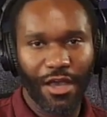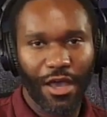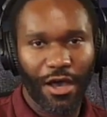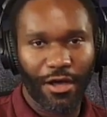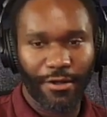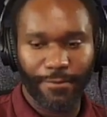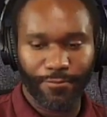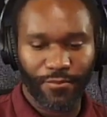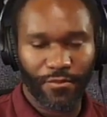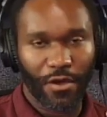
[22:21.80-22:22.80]

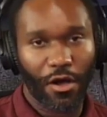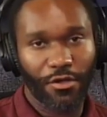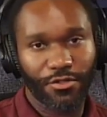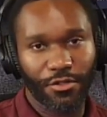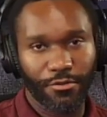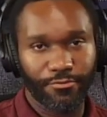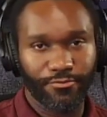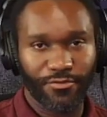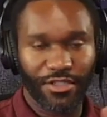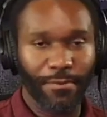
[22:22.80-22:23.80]
Also,
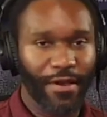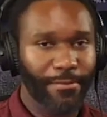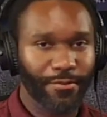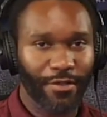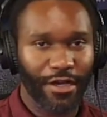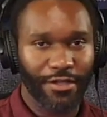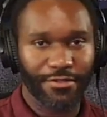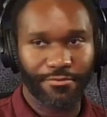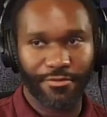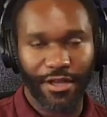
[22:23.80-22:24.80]
CPAP supplies.
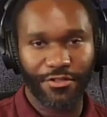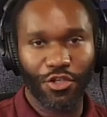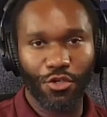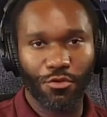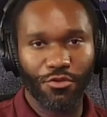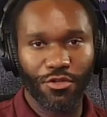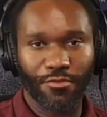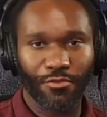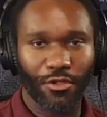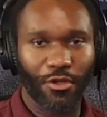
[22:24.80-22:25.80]
That is huge.
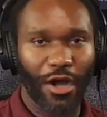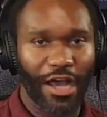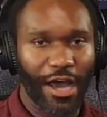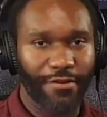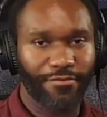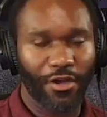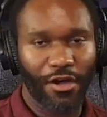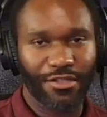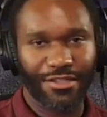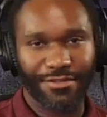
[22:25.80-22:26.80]
I've
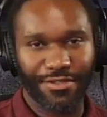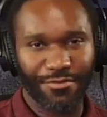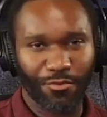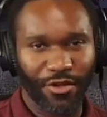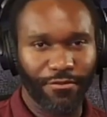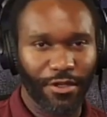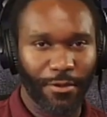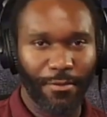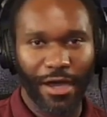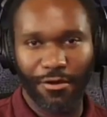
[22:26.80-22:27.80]
talked just briefly
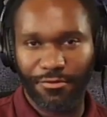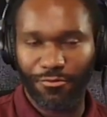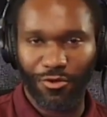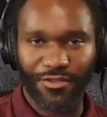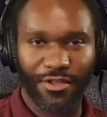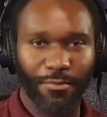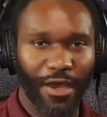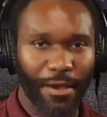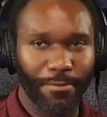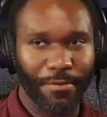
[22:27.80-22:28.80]
about what
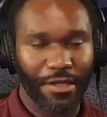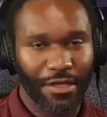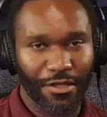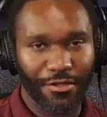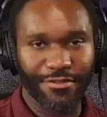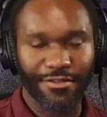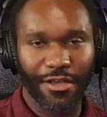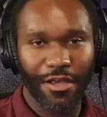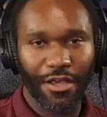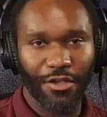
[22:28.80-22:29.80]
CPAP is.
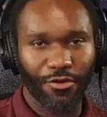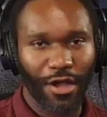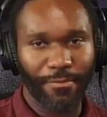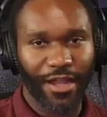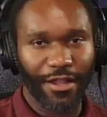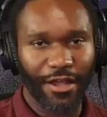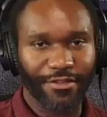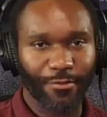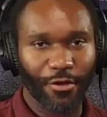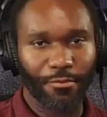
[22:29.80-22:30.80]
I'm not an
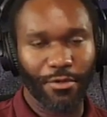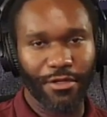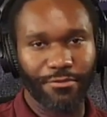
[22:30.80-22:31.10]
expert, but